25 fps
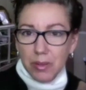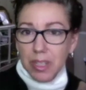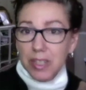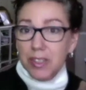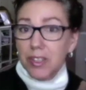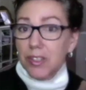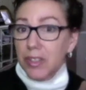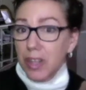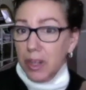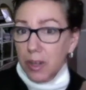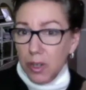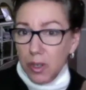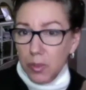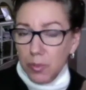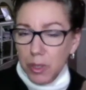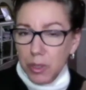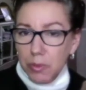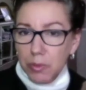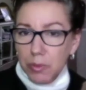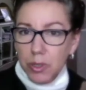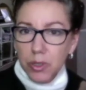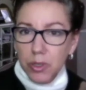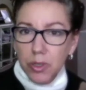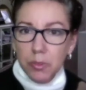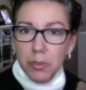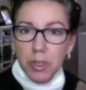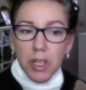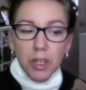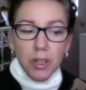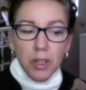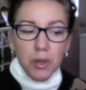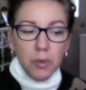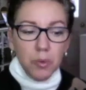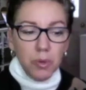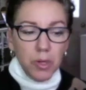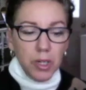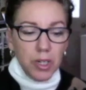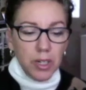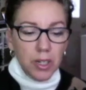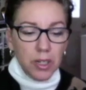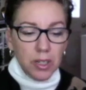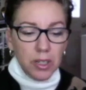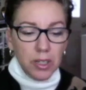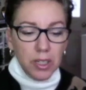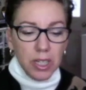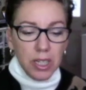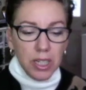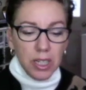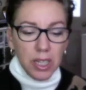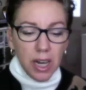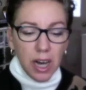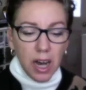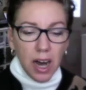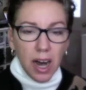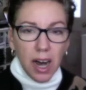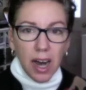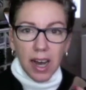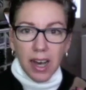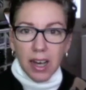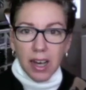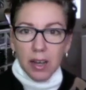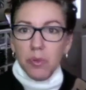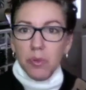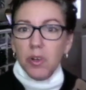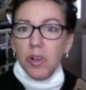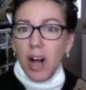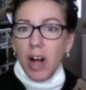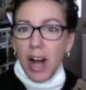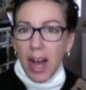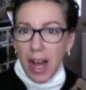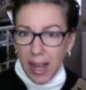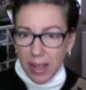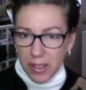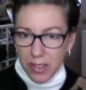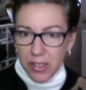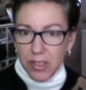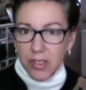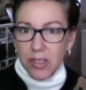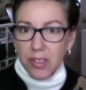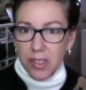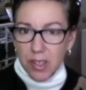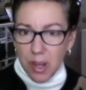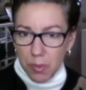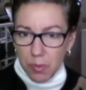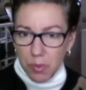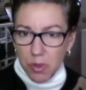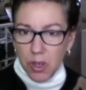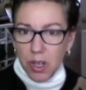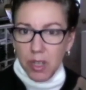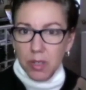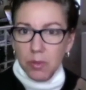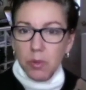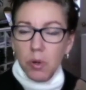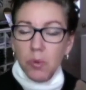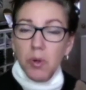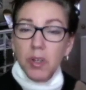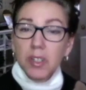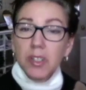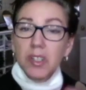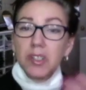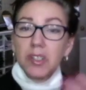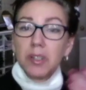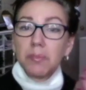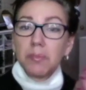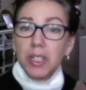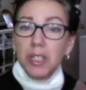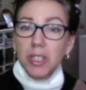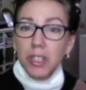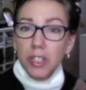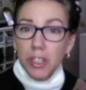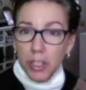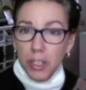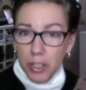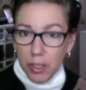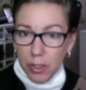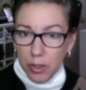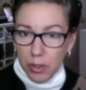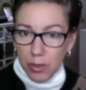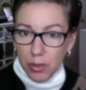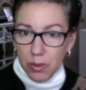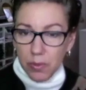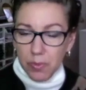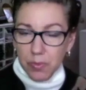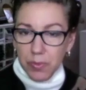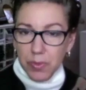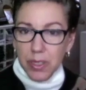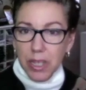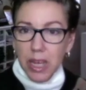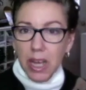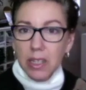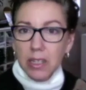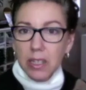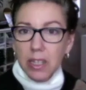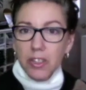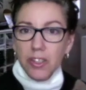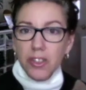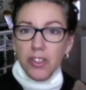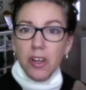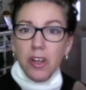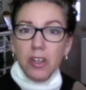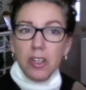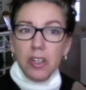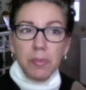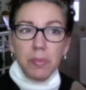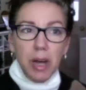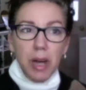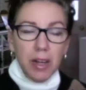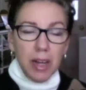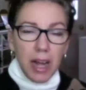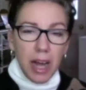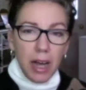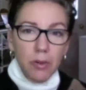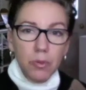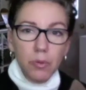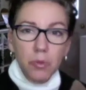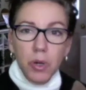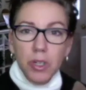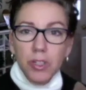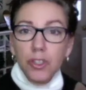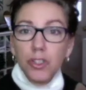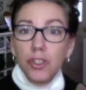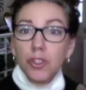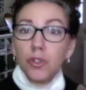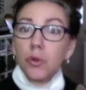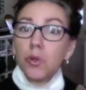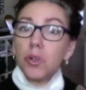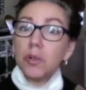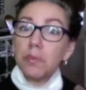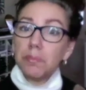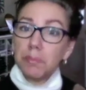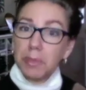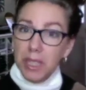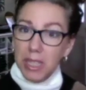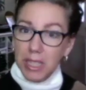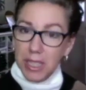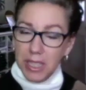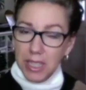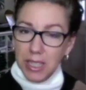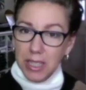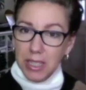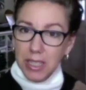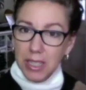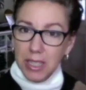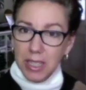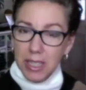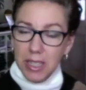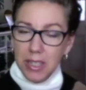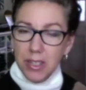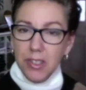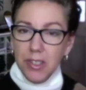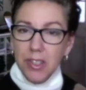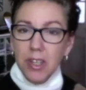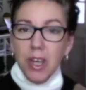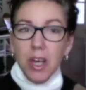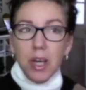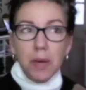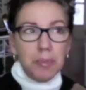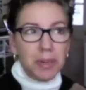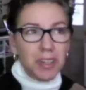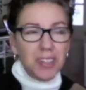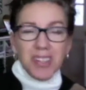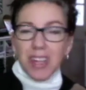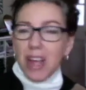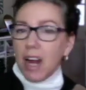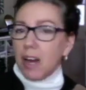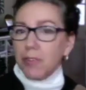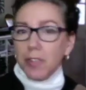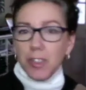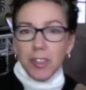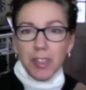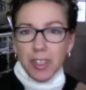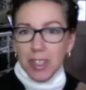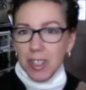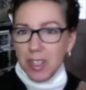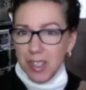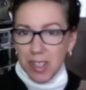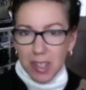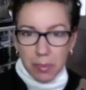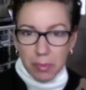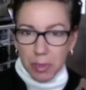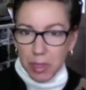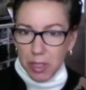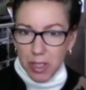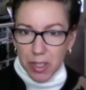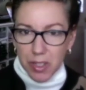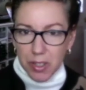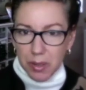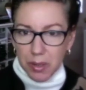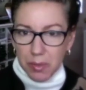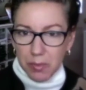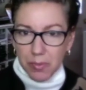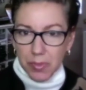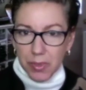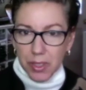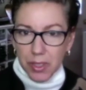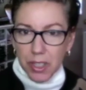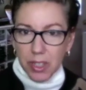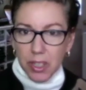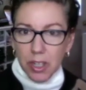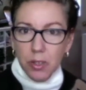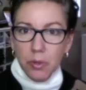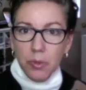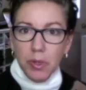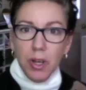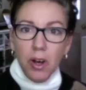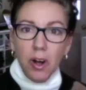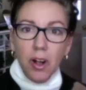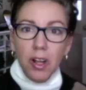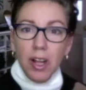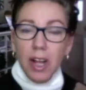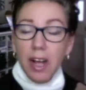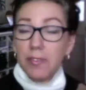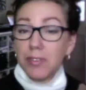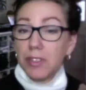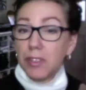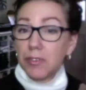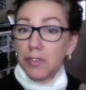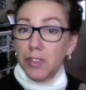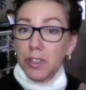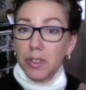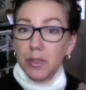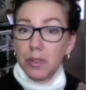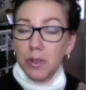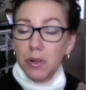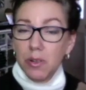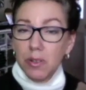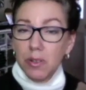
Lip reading: in the therapy room, where I will ask someone, well, what does it mean to you? And let's talk about how what your meaning is, because everything is symbolism. We all have different